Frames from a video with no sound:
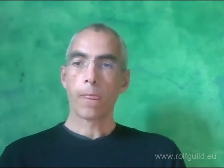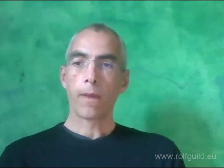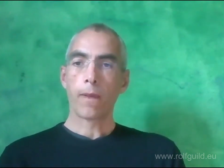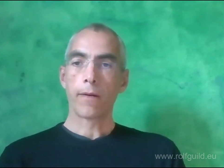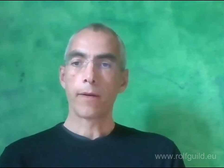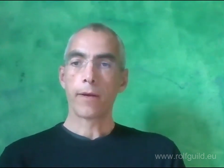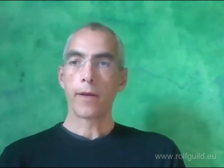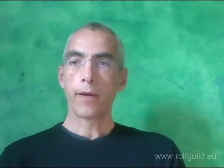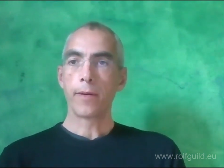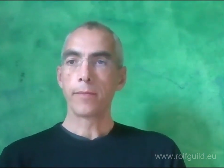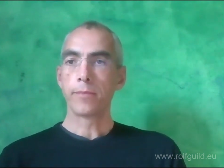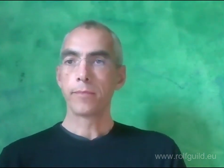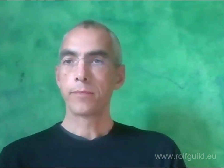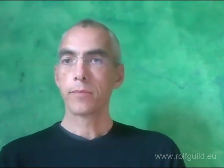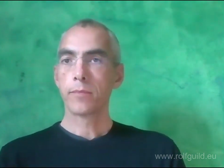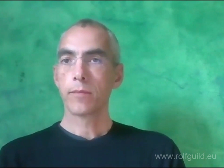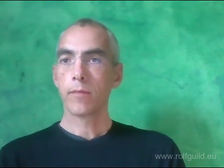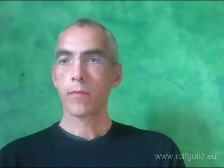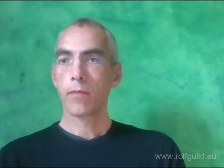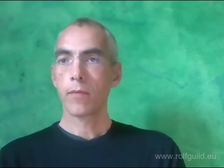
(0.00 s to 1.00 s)
Okay.
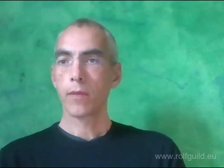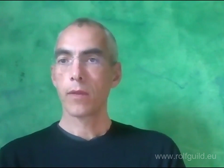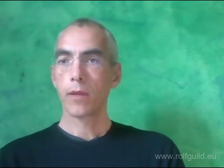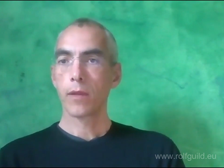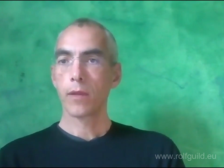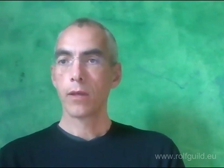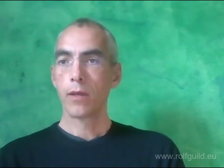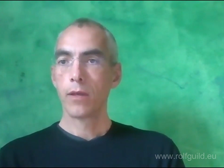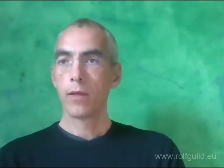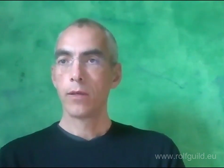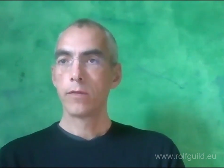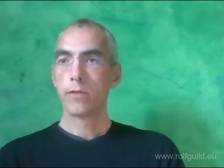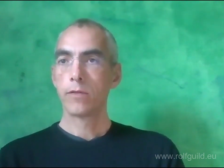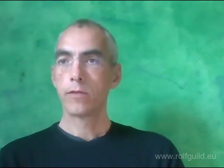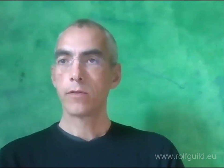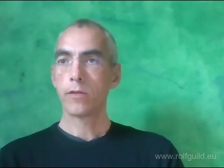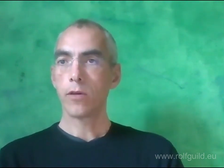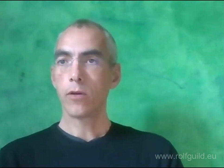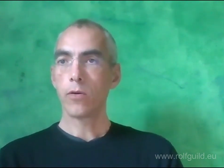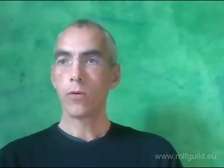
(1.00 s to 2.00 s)

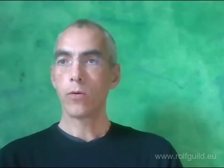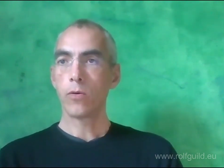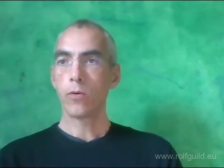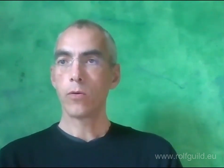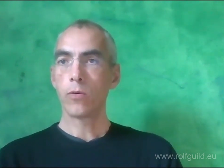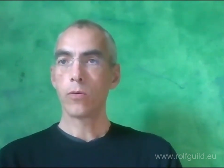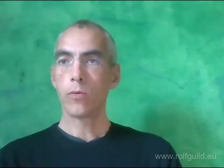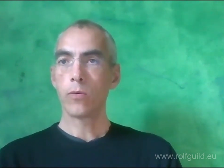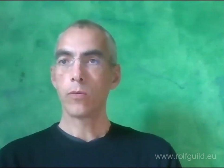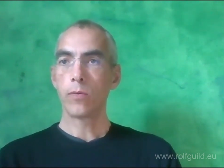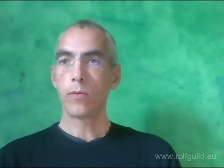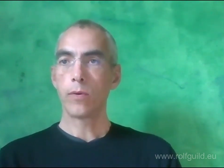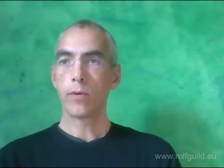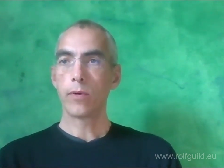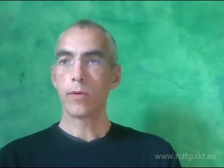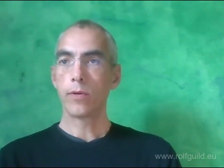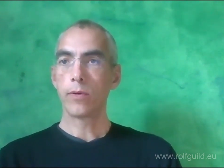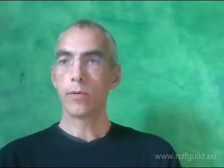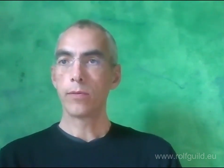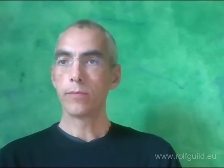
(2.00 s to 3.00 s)
So
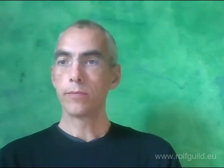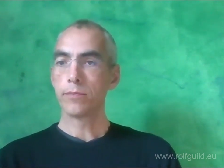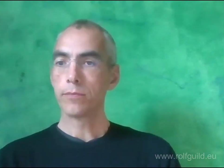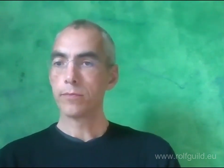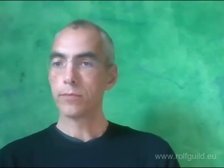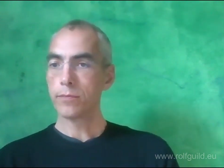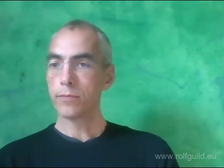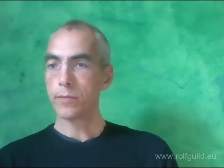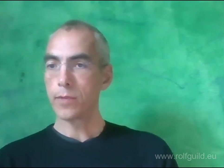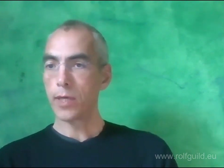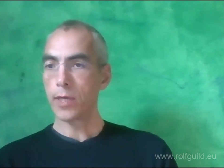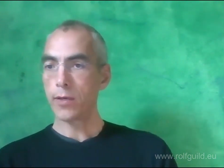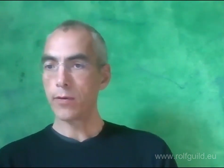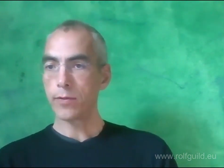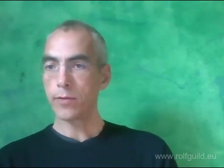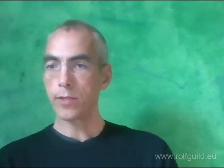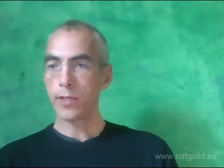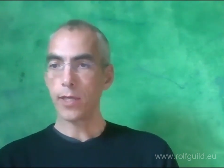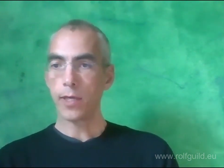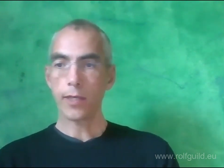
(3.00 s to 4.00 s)
I
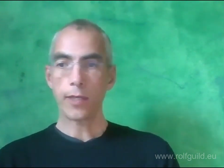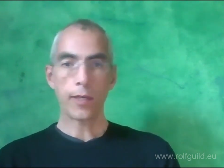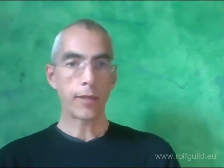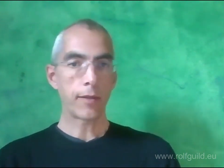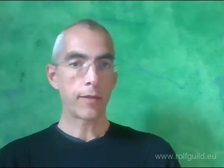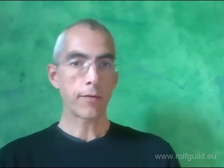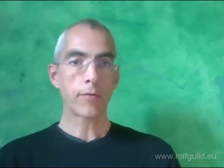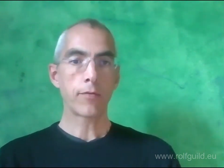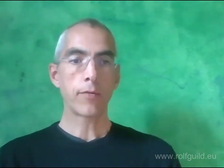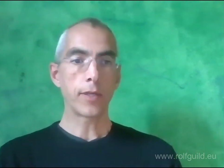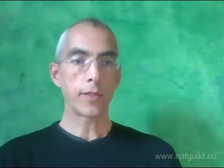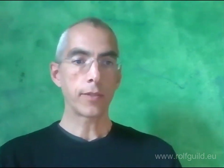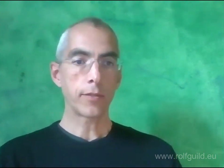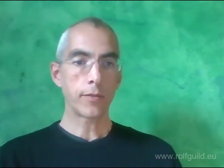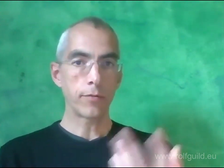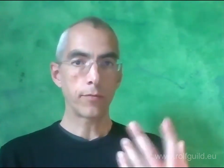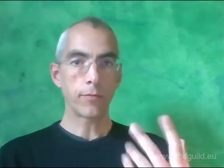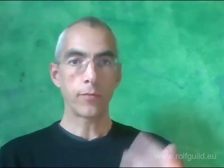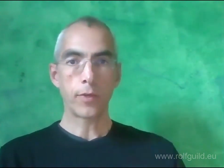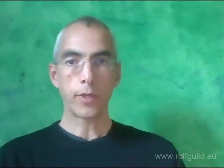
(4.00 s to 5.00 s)
don't see any other
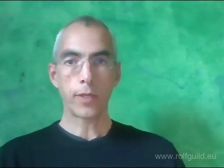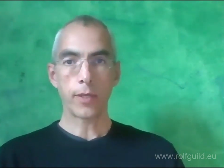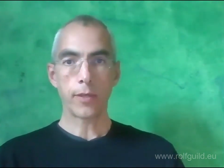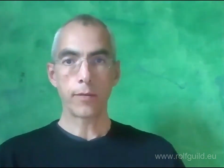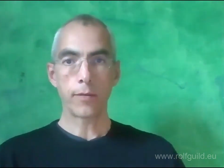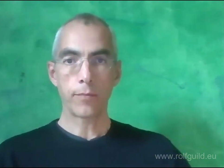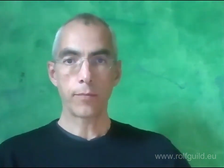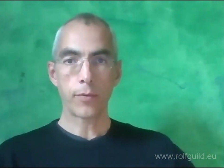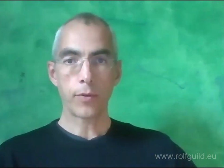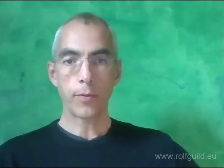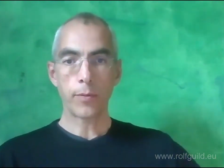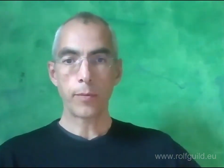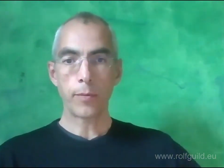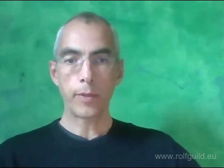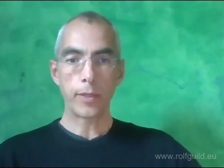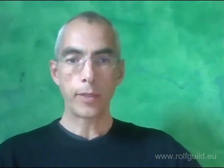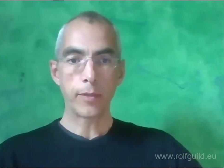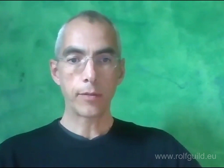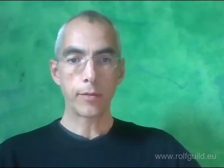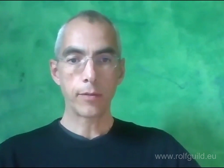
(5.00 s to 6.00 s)
question. We can
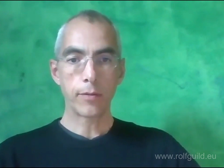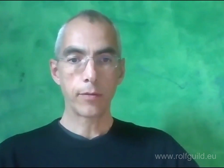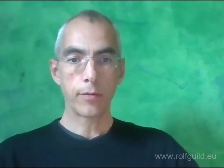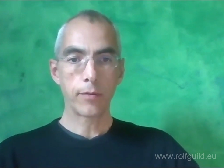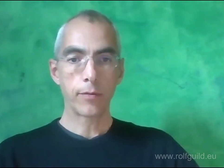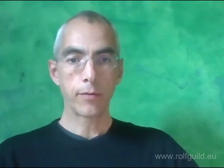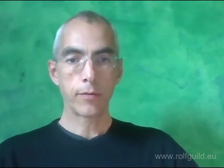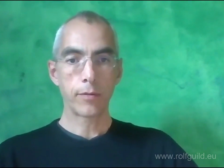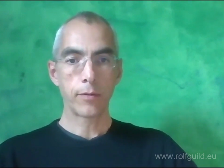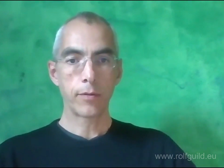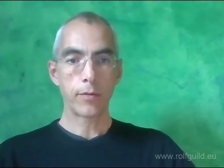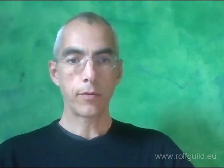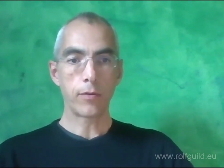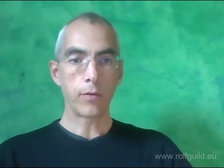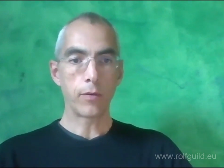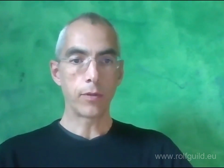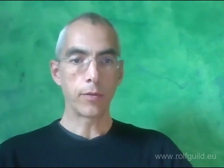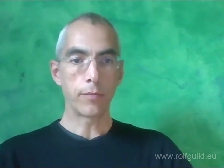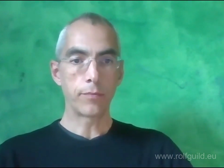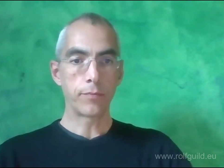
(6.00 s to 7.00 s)
probably go
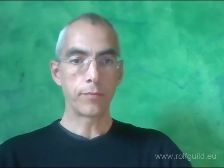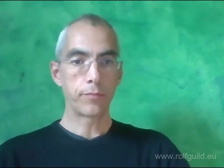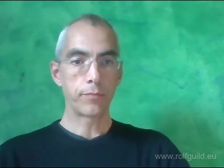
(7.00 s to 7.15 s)
on.